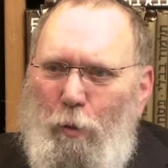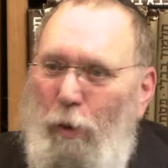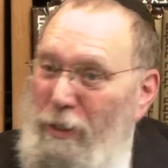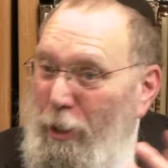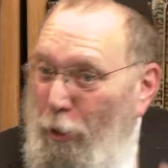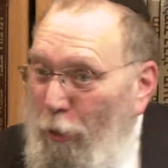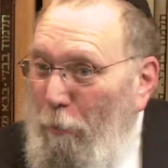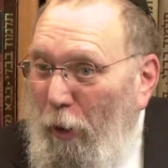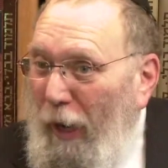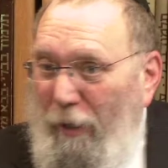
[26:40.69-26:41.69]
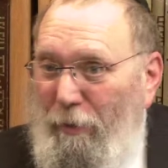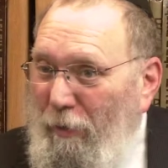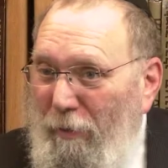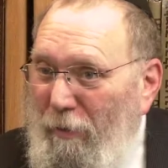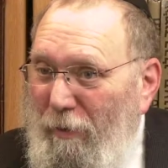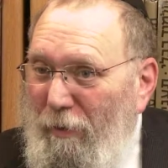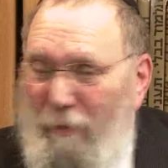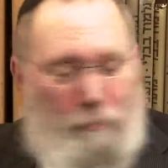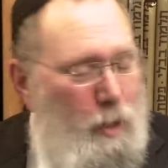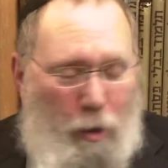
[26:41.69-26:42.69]
Was it her brain?
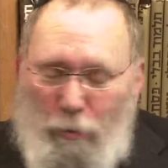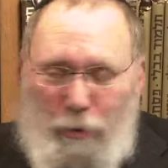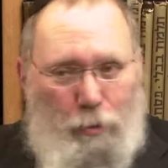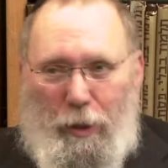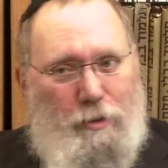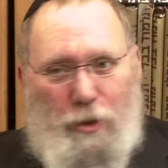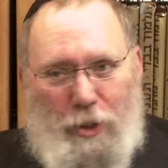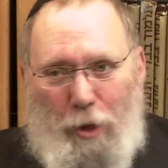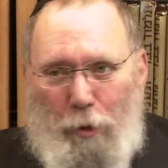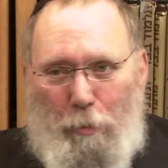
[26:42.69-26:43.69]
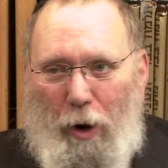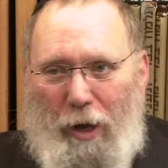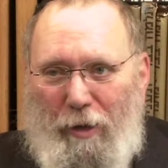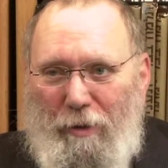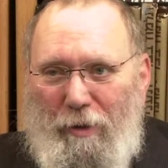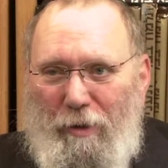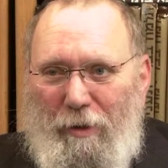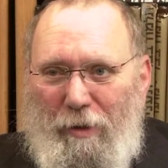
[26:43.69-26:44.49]
No, you didn't see her brain.